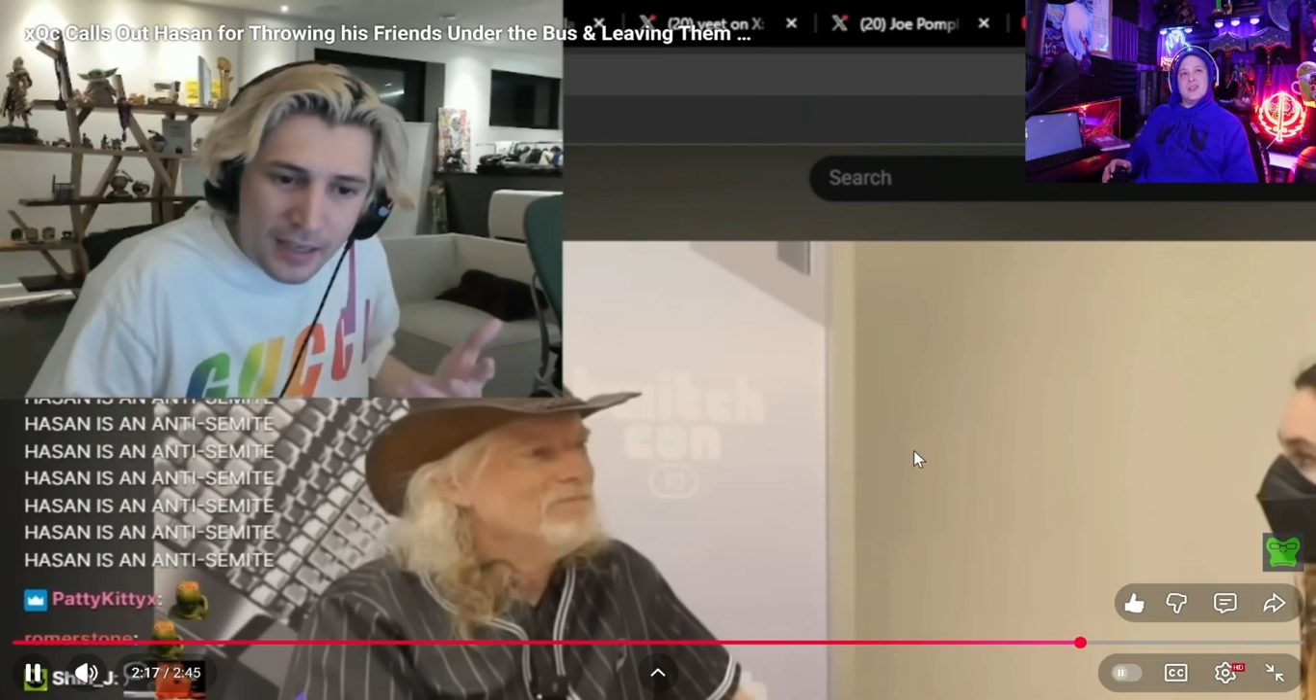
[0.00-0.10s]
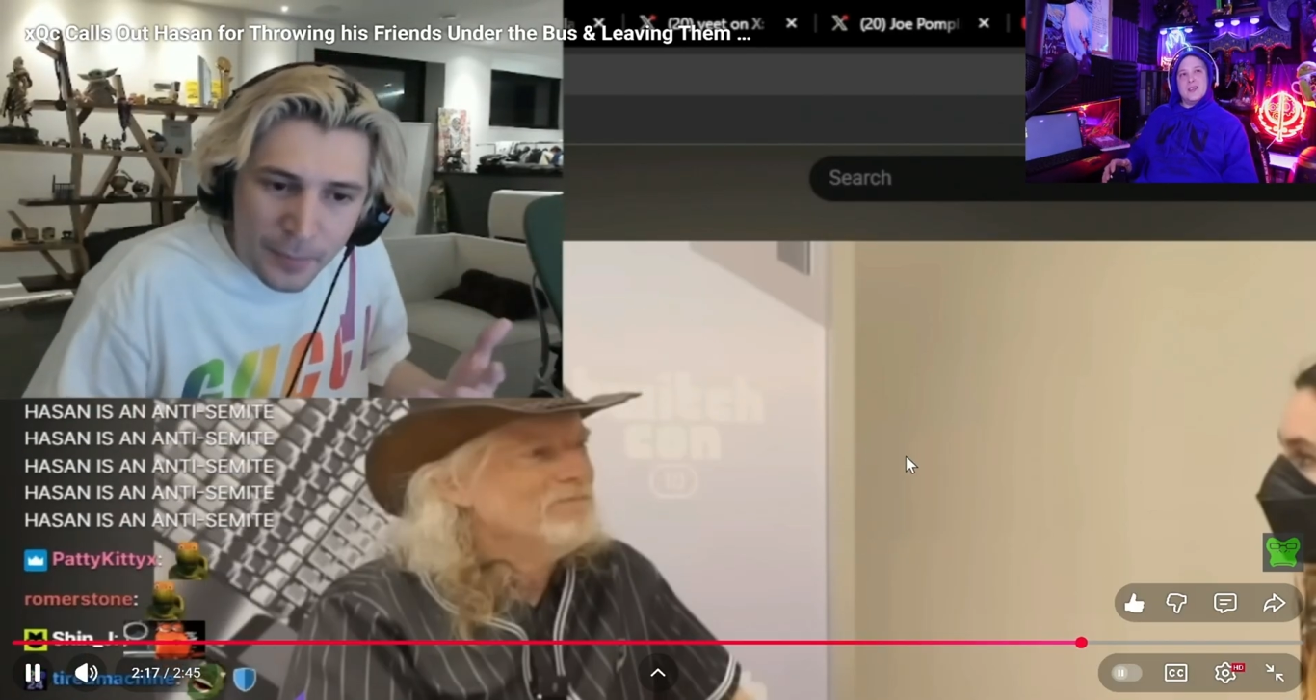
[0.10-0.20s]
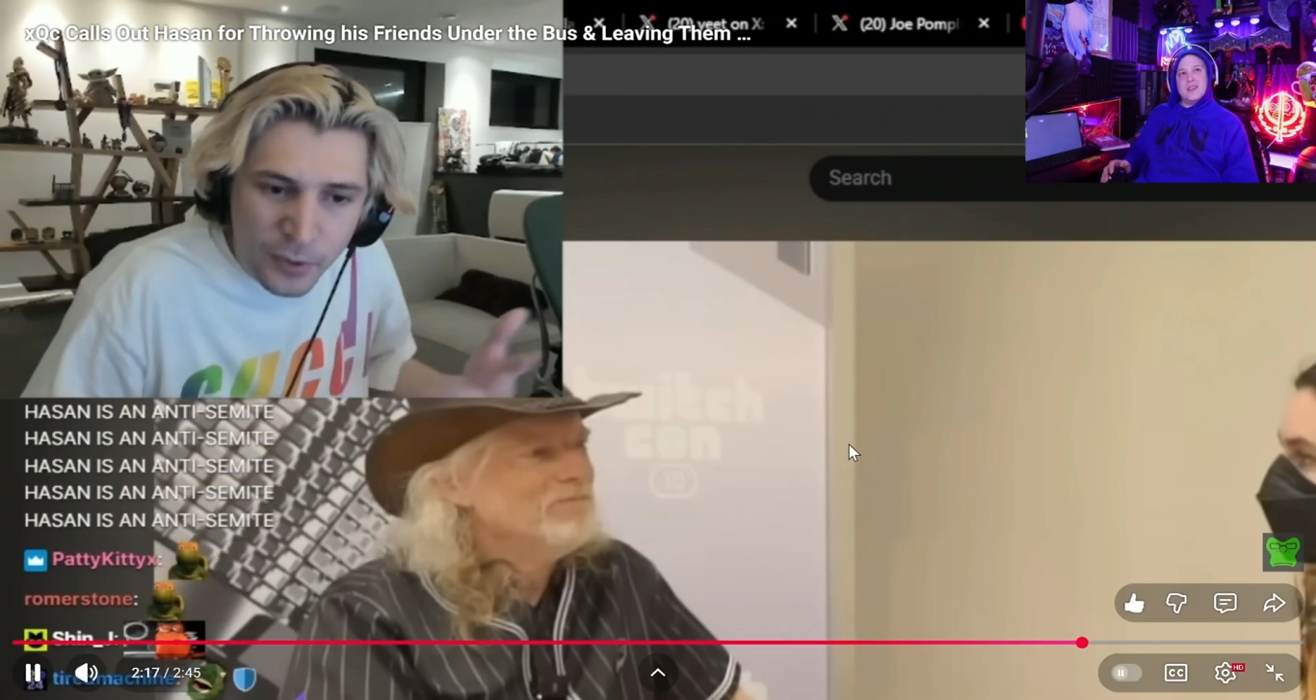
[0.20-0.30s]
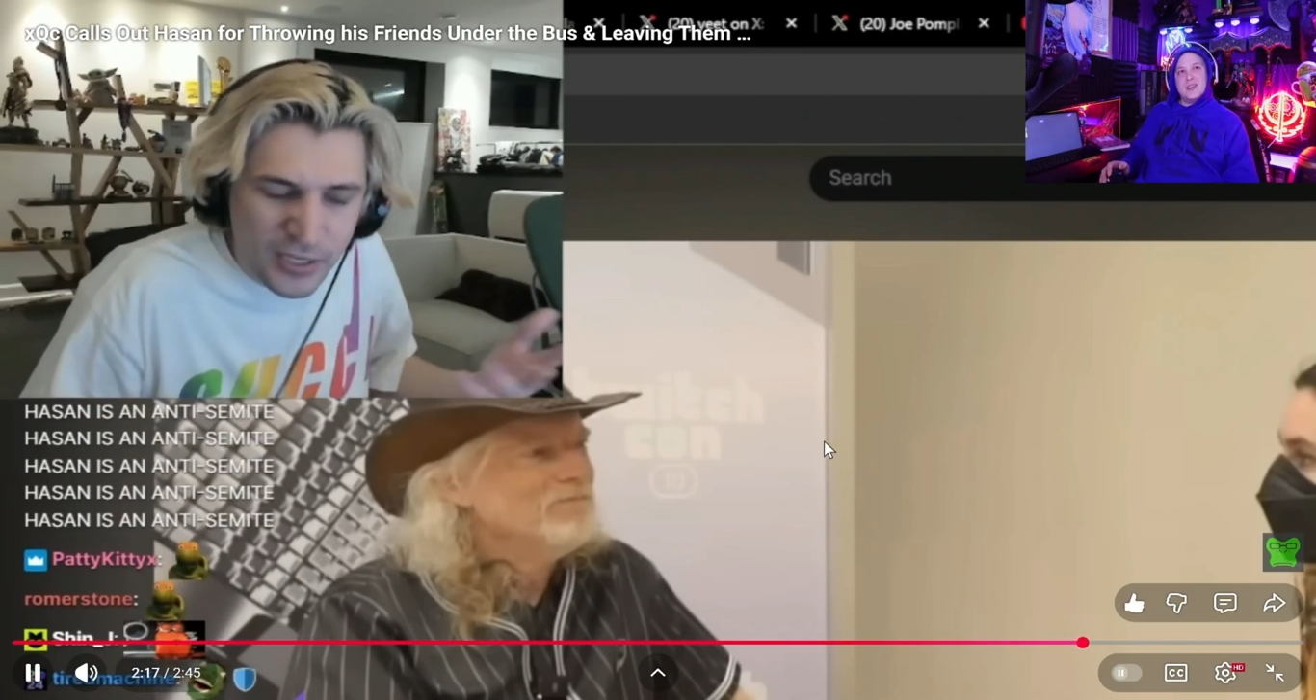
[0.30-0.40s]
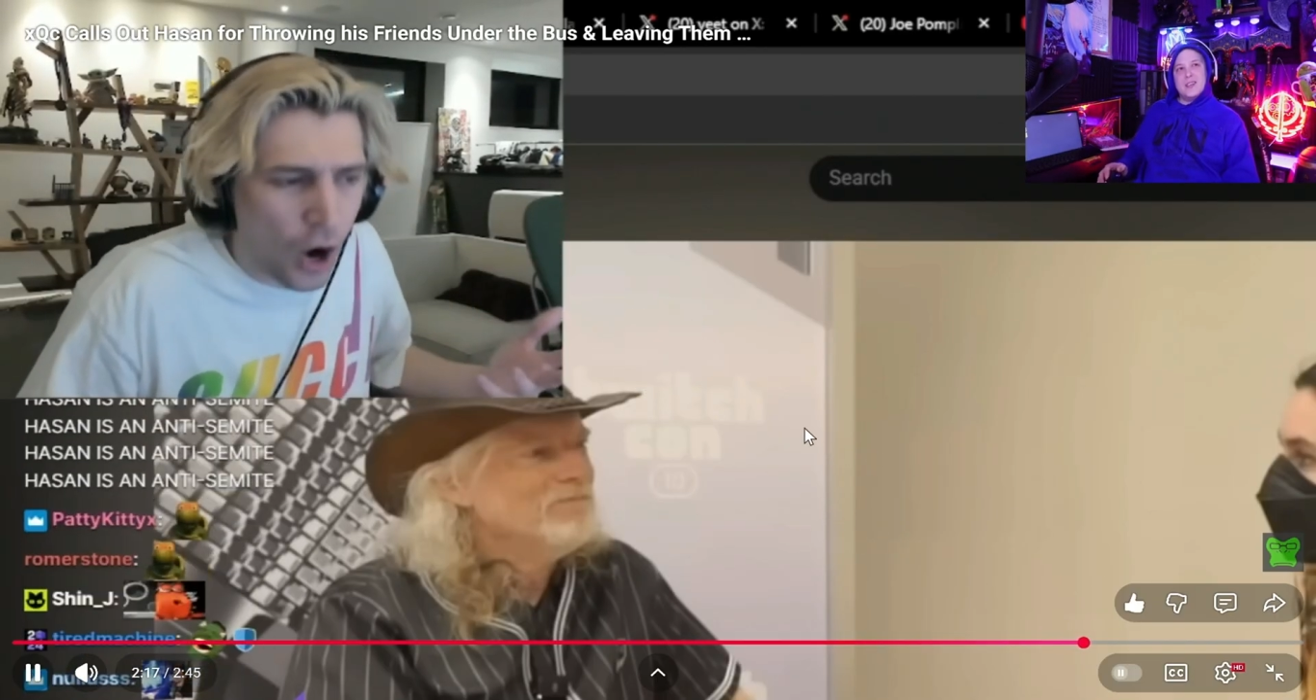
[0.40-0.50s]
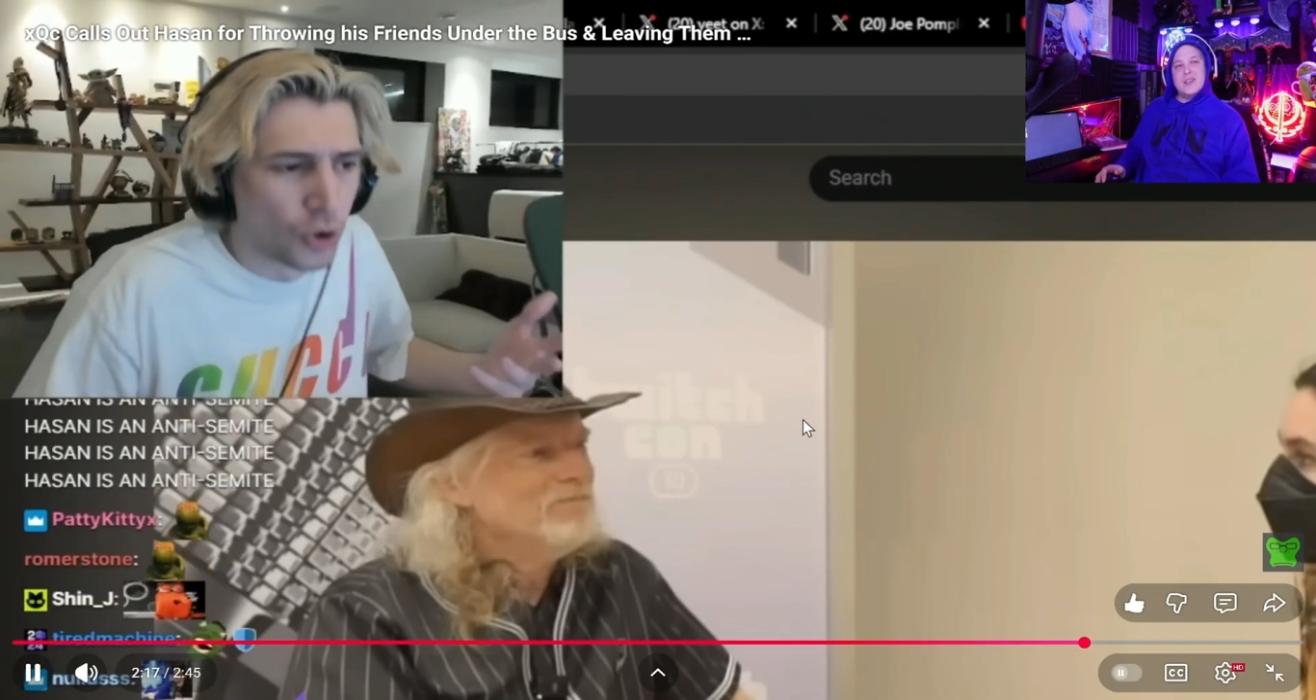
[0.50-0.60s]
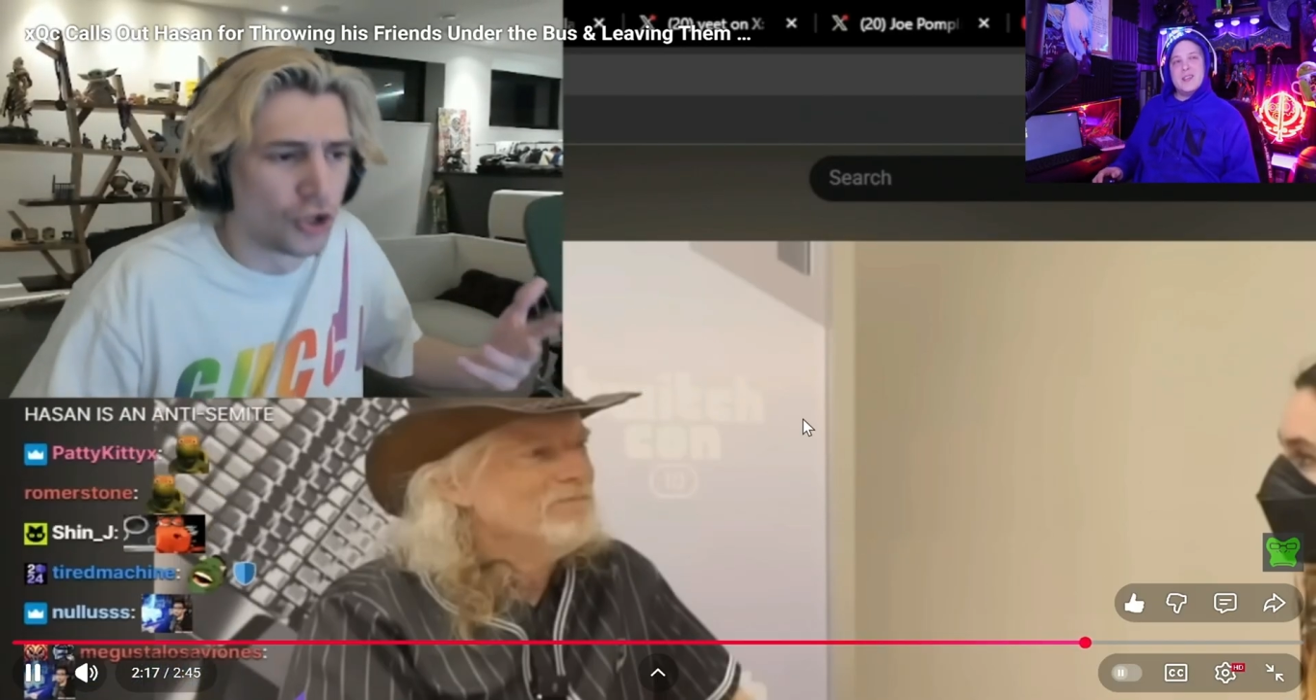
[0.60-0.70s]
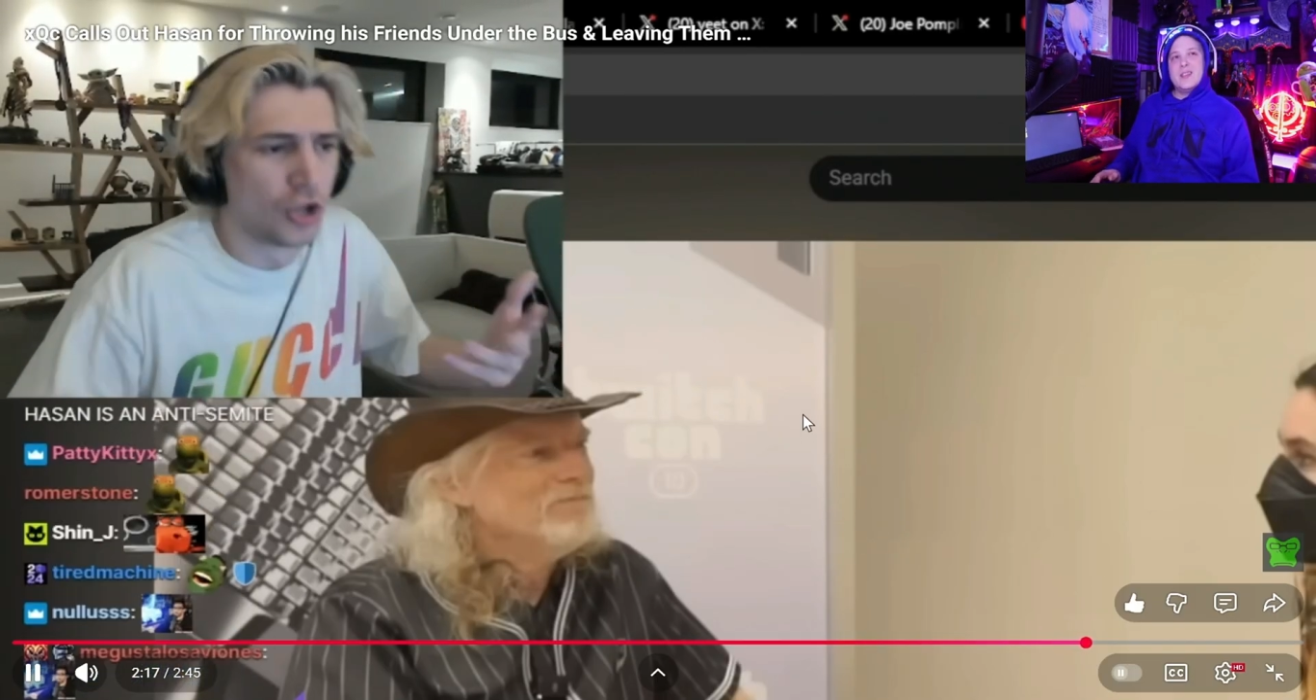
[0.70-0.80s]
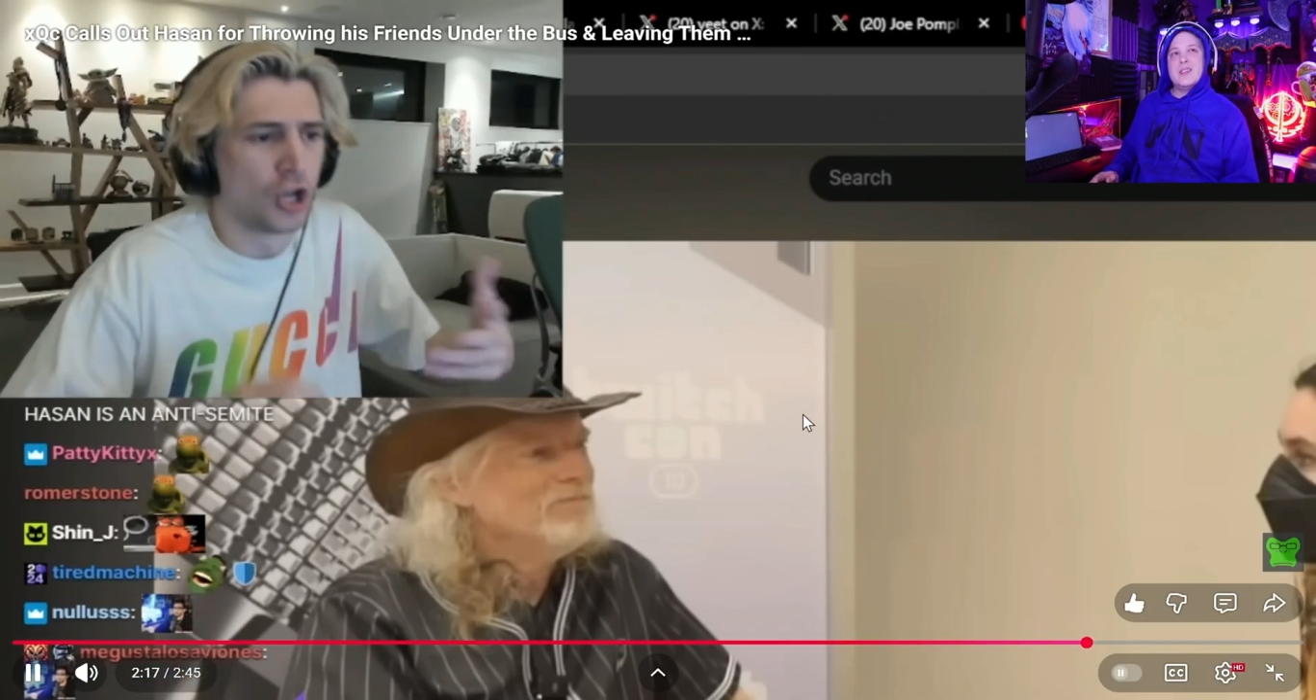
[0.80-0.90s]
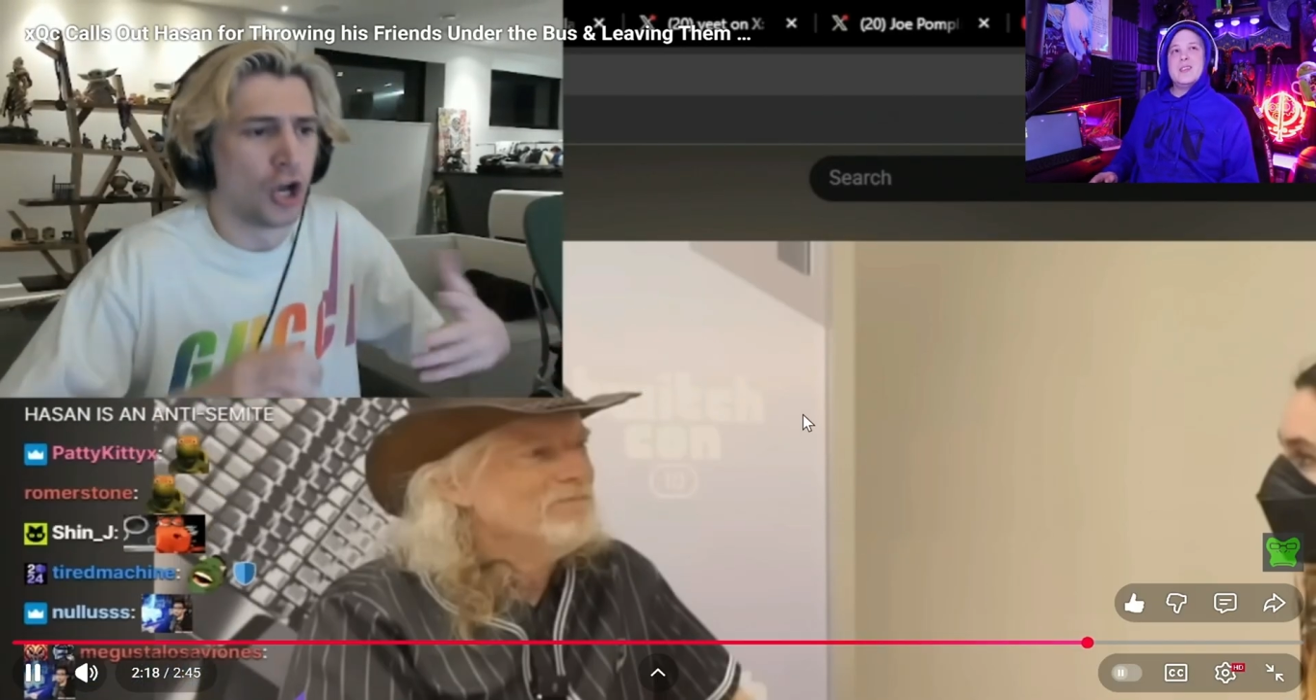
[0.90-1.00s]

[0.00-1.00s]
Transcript: He goes, oh dude,